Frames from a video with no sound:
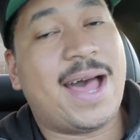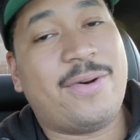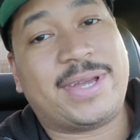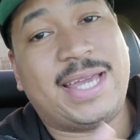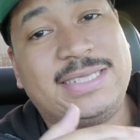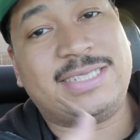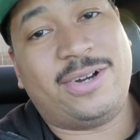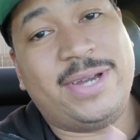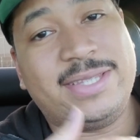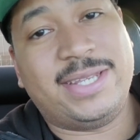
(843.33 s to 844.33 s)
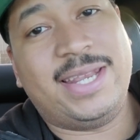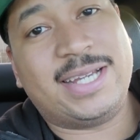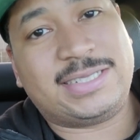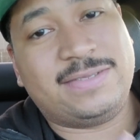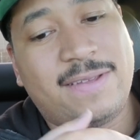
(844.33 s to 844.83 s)
I will catch y'all in the
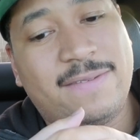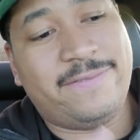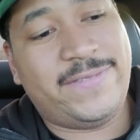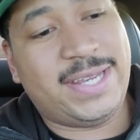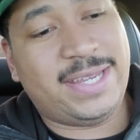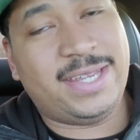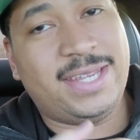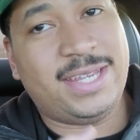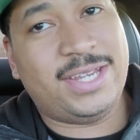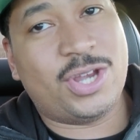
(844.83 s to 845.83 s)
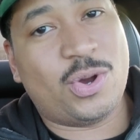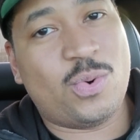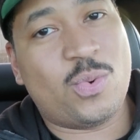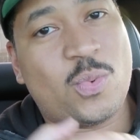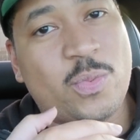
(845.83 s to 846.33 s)
next
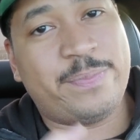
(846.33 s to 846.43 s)
video.